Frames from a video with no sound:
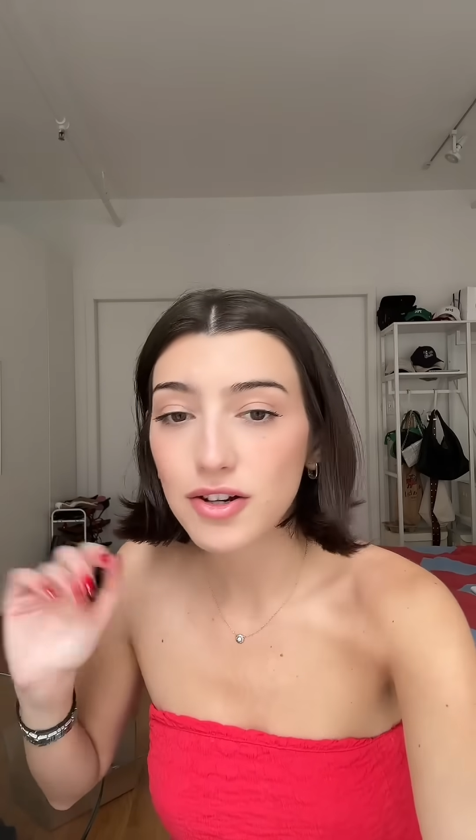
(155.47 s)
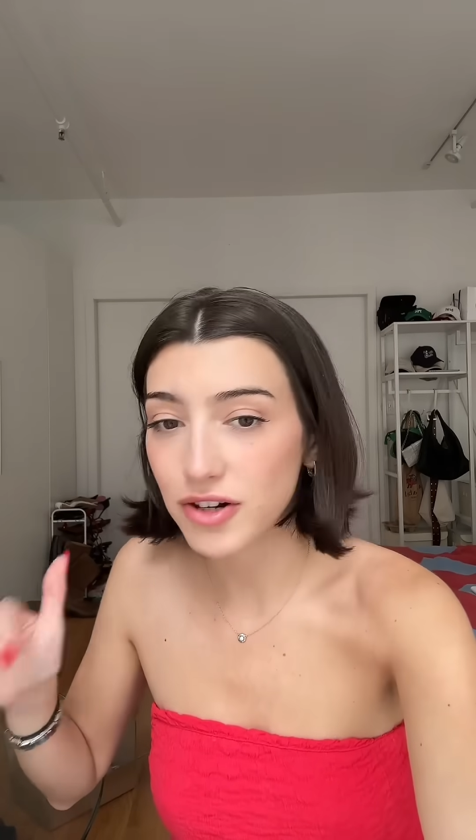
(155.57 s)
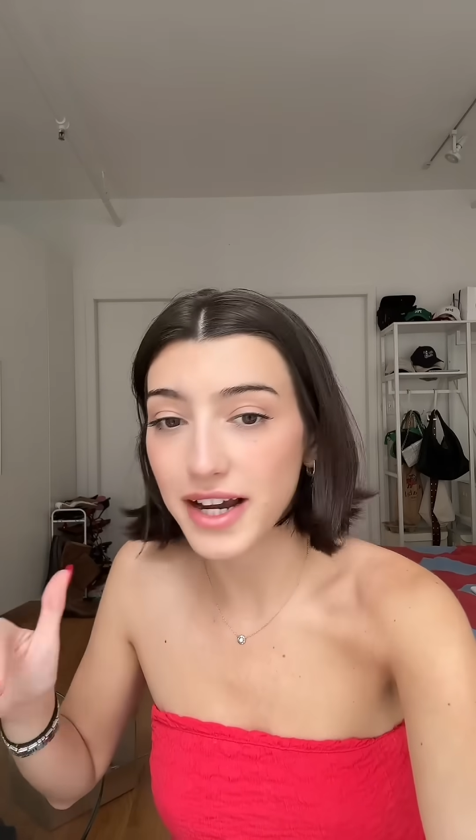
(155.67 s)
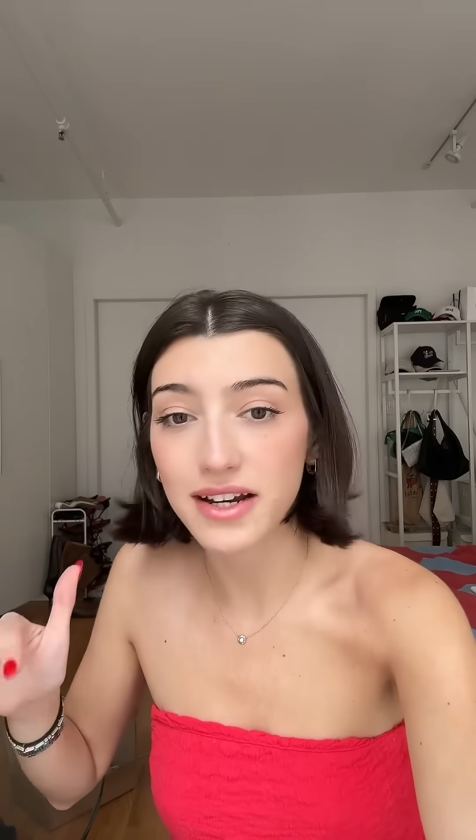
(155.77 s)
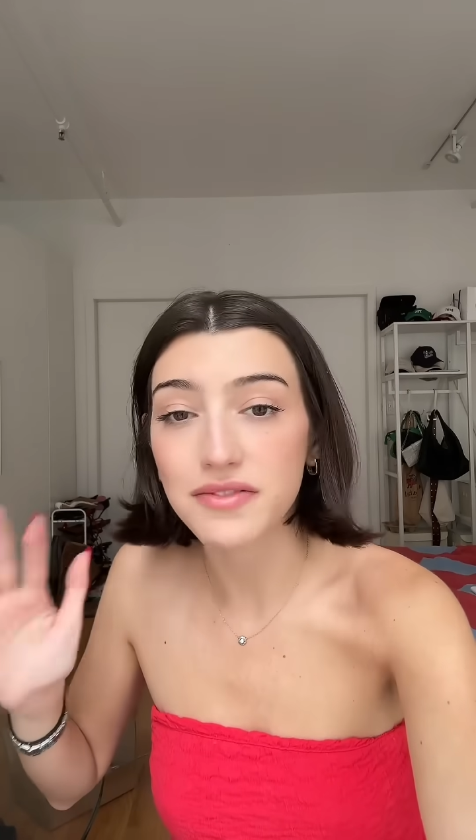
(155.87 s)

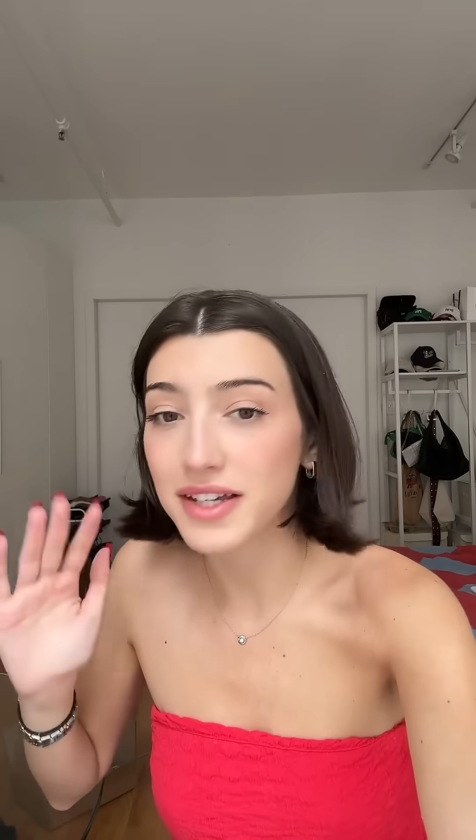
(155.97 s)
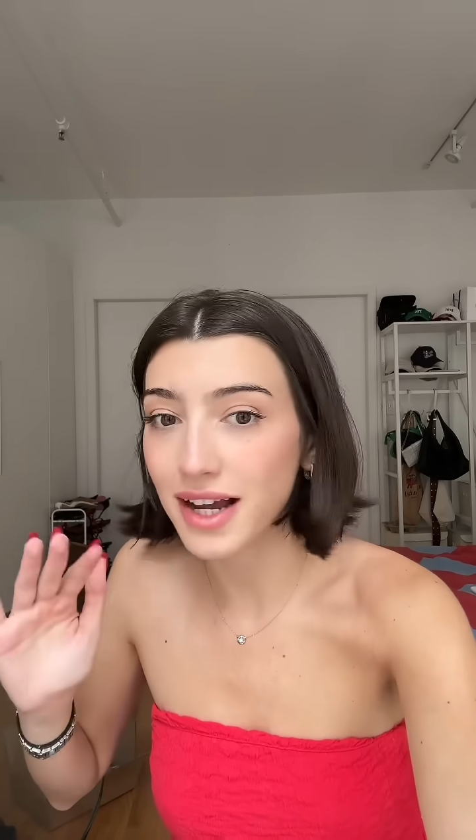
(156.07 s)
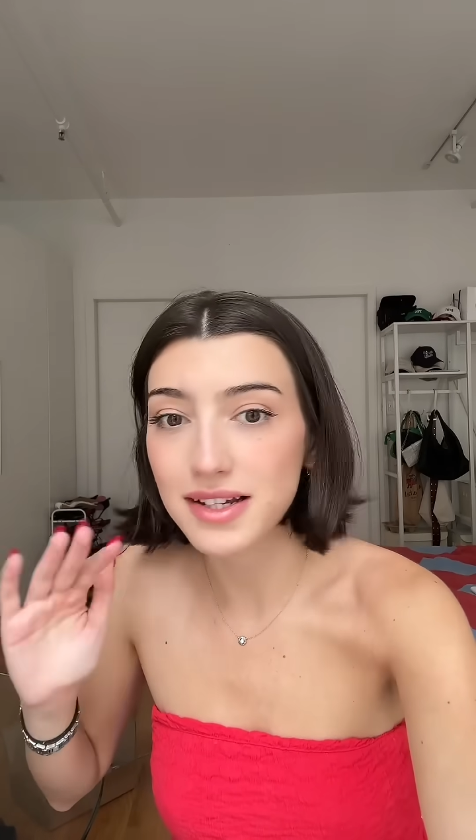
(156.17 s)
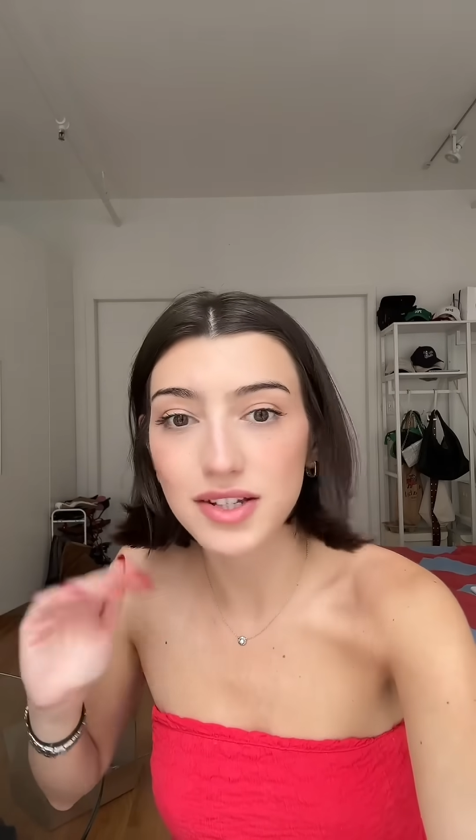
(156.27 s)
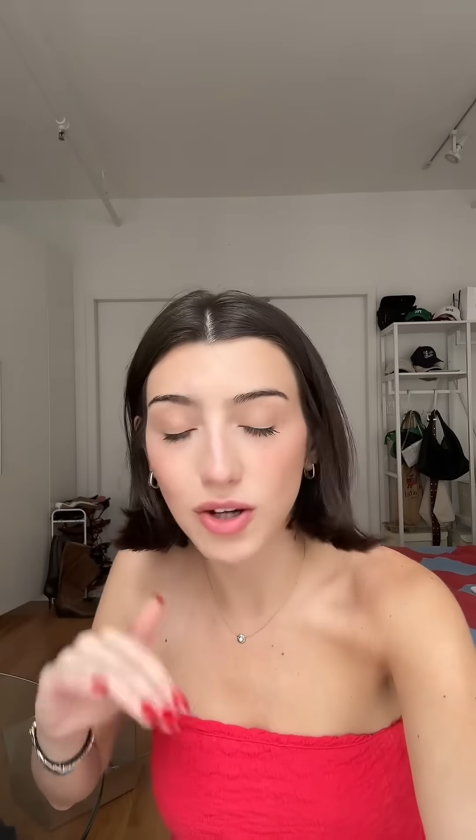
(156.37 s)
Creative
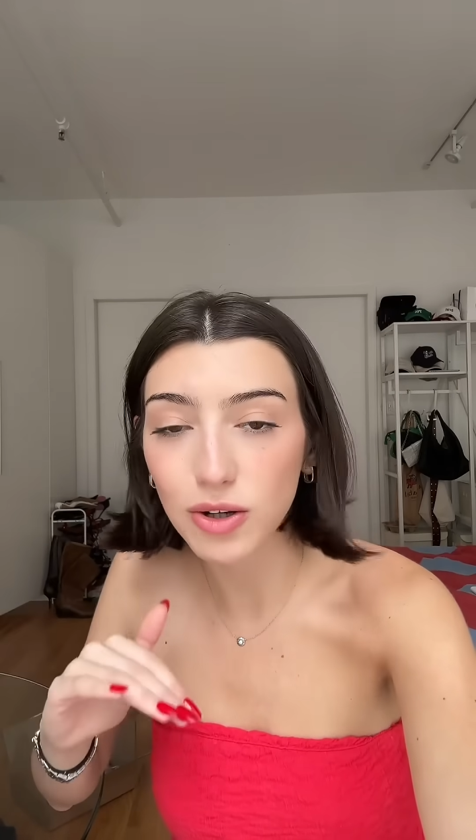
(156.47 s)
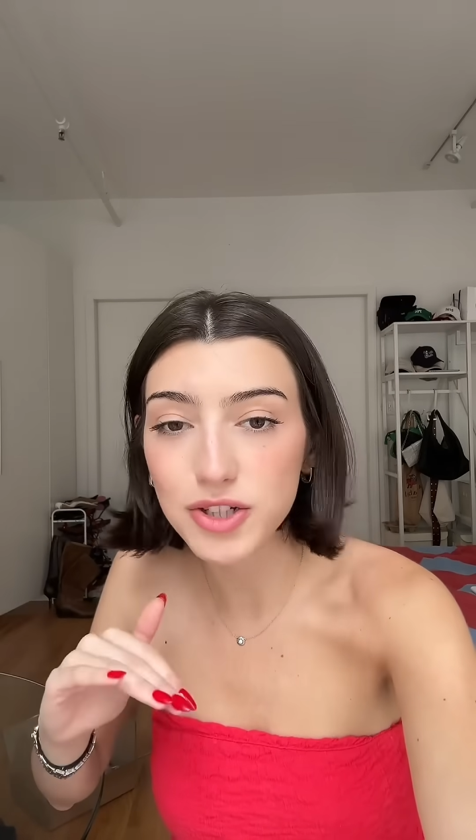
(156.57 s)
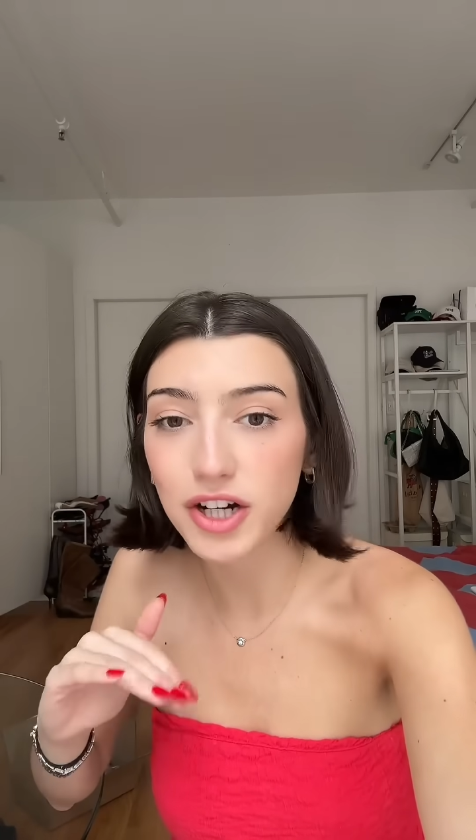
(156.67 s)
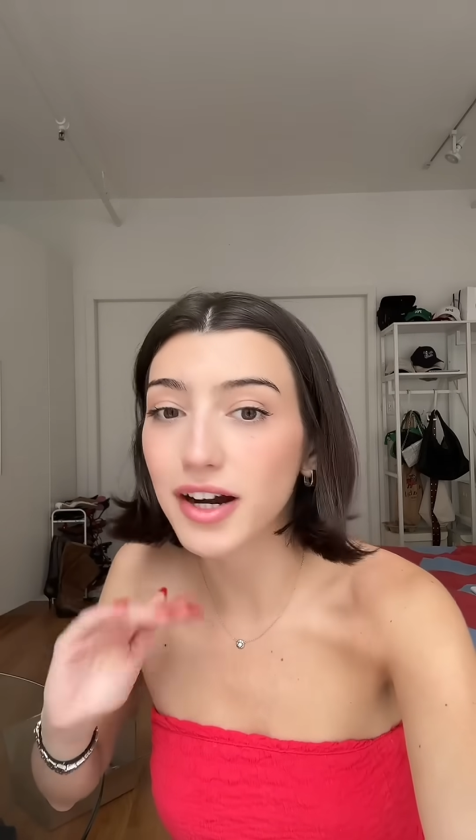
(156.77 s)
connects to culture,